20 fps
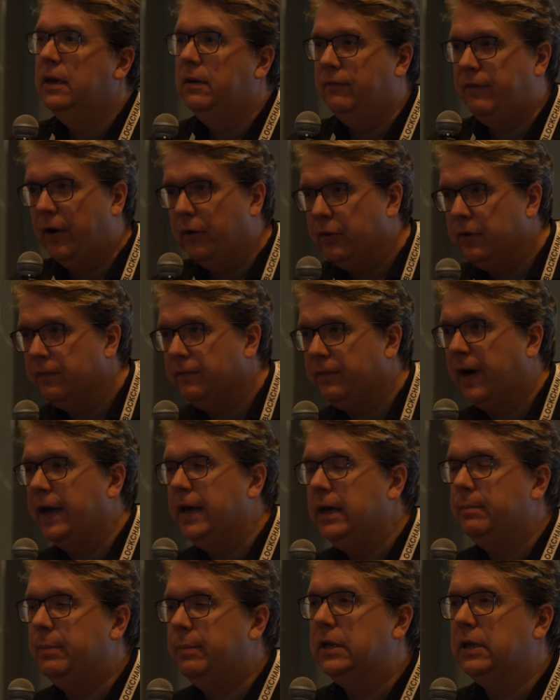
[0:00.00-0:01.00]

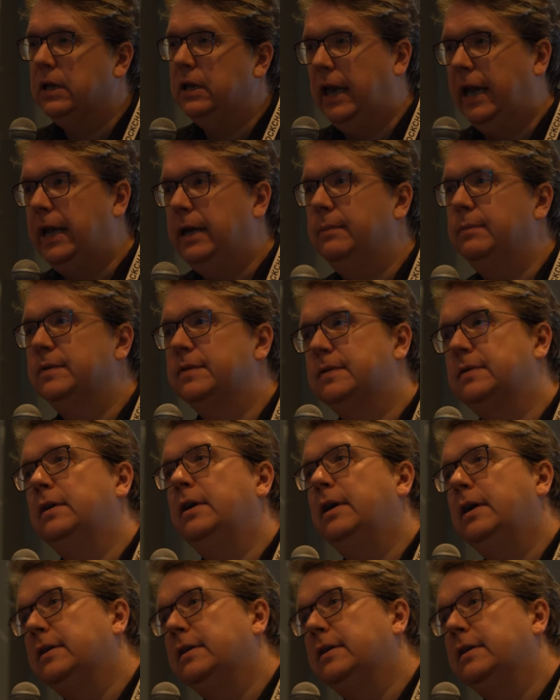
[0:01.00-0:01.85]
verifiable claims,